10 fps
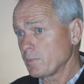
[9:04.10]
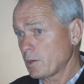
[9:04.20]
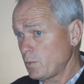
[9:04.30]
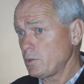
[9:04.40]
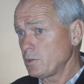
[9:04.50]

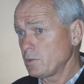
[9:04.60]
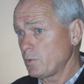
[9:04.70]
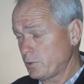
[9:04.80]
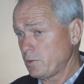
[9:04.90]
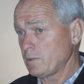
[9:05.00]
that we do
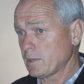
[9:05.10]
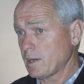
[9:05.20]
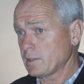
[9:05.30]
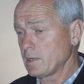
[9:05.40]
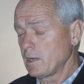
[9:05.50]
with To
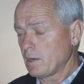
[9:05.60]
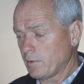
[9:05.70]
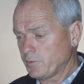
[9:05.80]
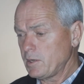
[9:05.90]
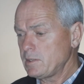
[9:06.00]
Interact,
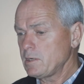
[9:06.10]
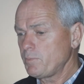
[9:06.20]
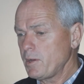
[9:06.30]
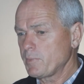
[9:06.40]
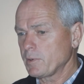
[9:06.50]
of teaching
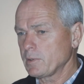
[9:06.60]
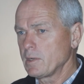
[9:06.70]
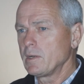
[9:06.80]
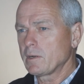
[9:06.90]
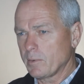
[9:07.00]
people
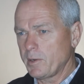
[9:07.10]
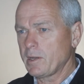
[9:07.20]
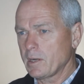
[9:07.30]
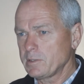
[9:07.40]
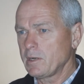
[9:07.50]

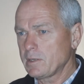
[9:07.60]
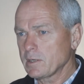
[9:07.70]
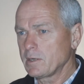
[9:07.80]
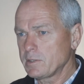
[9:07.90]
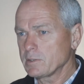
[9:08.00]
communication
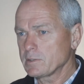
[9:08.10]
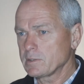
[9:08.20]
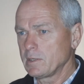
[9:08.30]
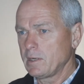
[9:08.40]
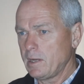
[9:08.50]

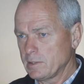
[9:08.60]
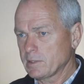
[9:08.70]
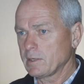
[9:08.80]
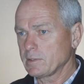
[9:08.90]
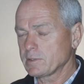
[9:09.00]
intelligence in
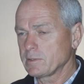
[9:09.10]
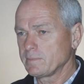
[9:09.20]
sales.